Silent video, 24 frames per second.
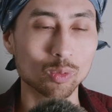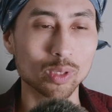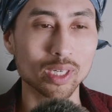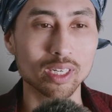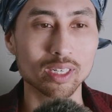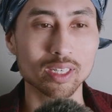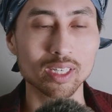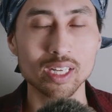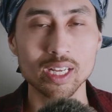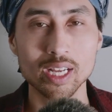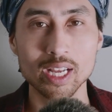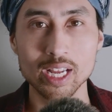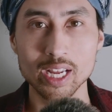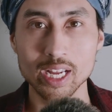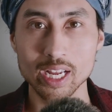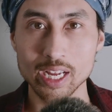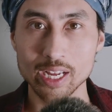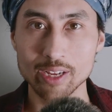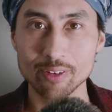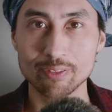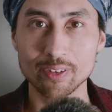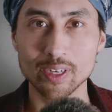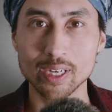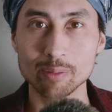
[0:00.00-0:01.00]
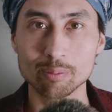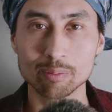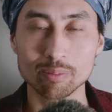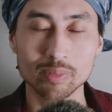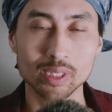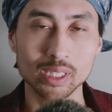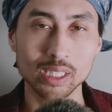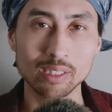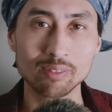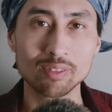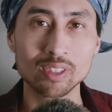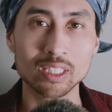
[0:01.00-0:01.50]
where if I'm
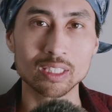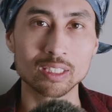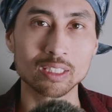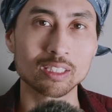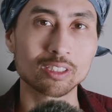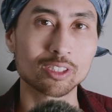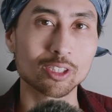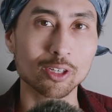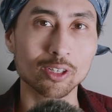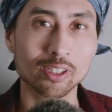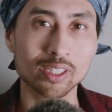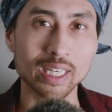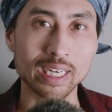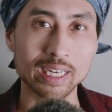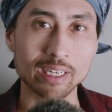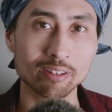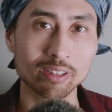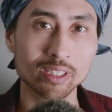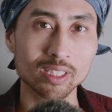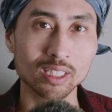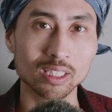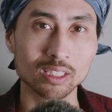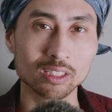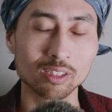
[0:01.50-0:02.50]
even in a dark area,